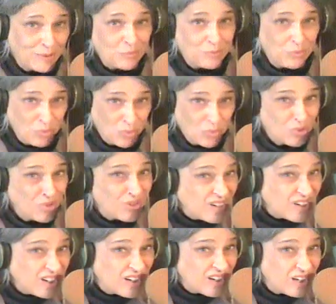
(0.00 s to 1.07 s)
and
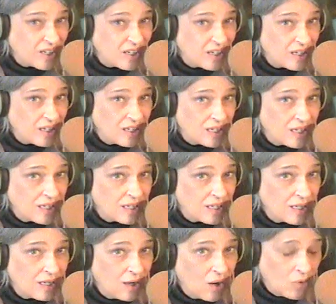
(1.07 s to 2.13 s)
poor.
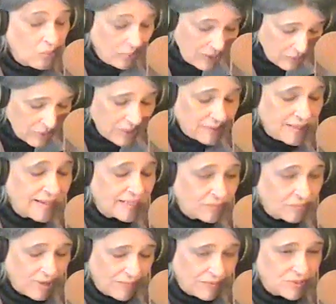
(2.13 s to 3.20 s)
Oh, we will take
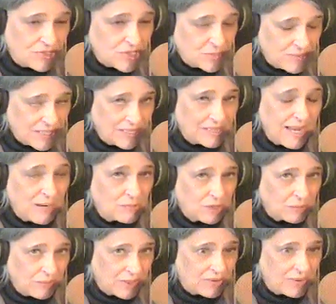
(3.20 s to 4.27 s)
in refugees, but you damn
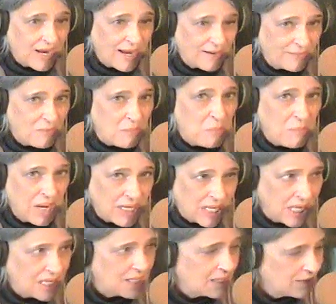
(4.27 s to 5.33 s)
well better have
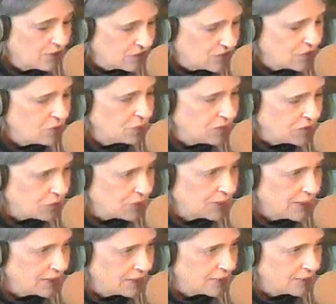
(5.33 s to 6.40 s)
money. Those are the ones we're
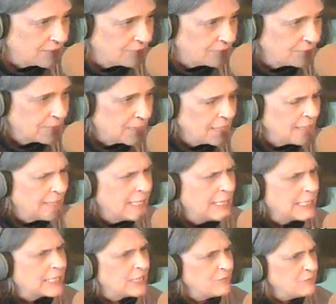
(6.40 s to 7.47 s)
letting in.
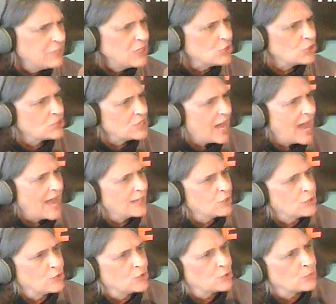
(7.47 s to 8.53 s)
Give me your
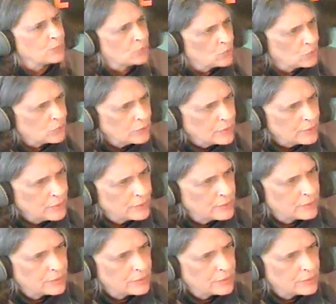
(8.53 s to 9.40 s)
tired, your poor.